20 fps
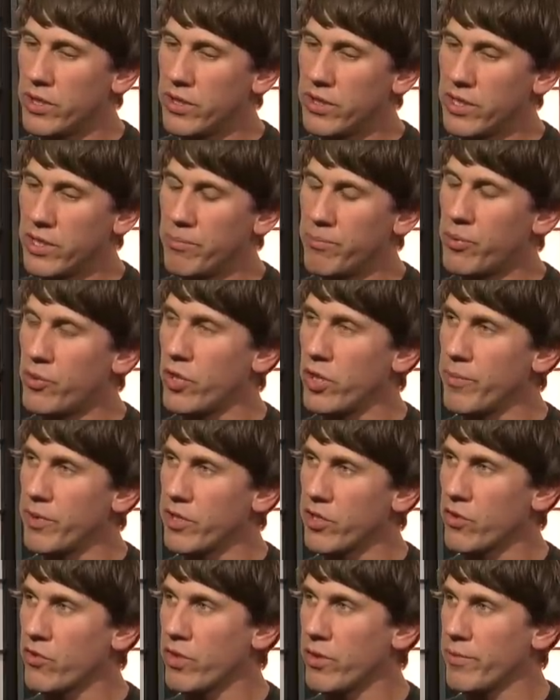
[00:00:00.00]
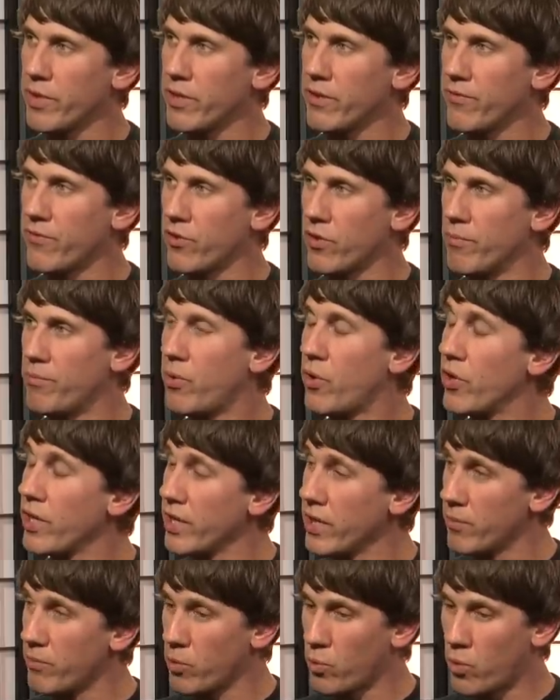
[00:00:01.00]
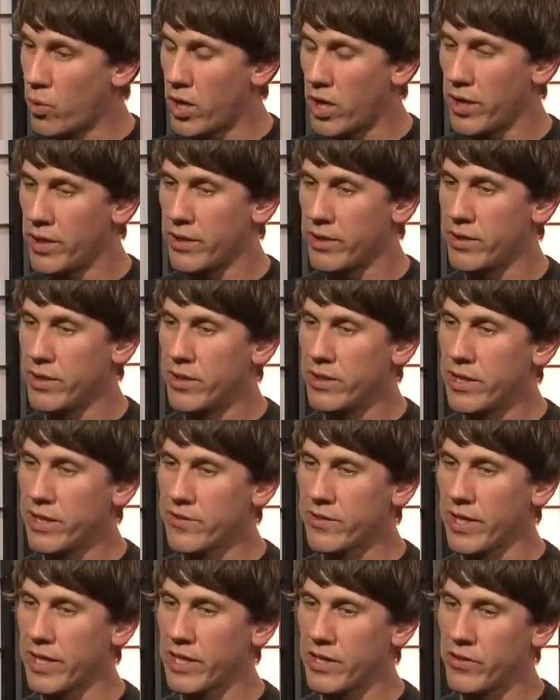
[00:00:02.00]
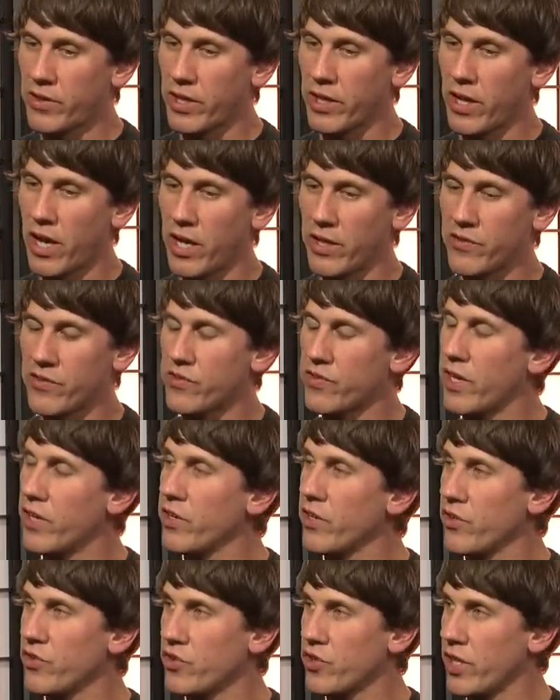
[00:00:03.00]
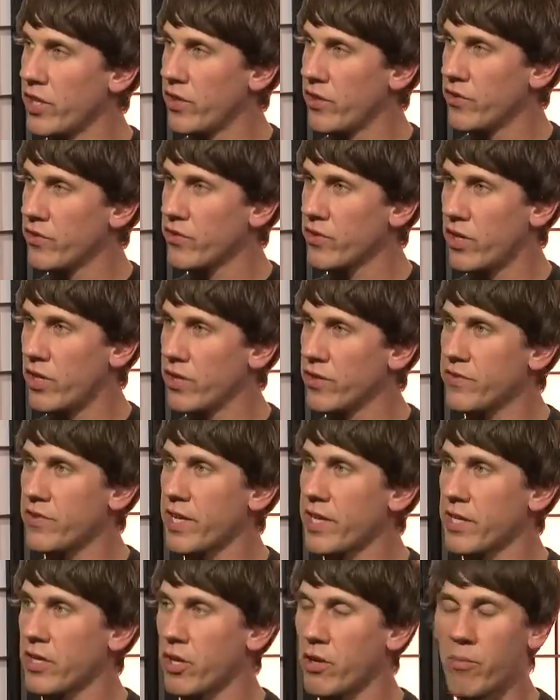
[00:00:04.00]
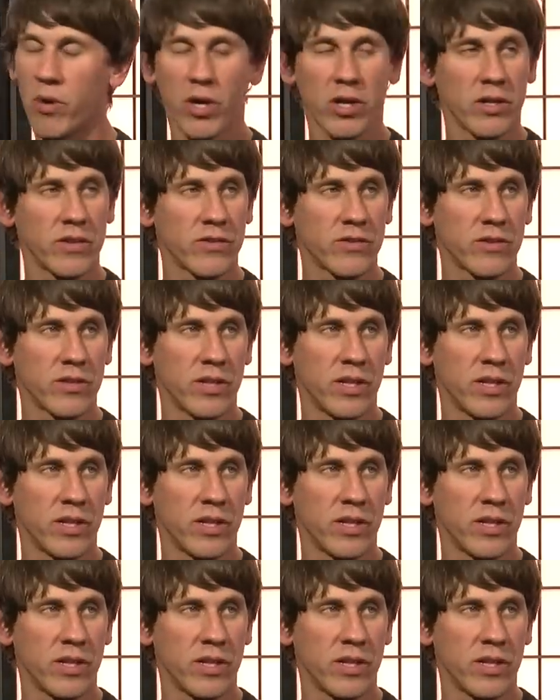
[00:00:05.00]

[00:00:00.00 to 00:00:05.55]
the employment agreement for employee number one that's like you cannot sell your shares on secondary markets?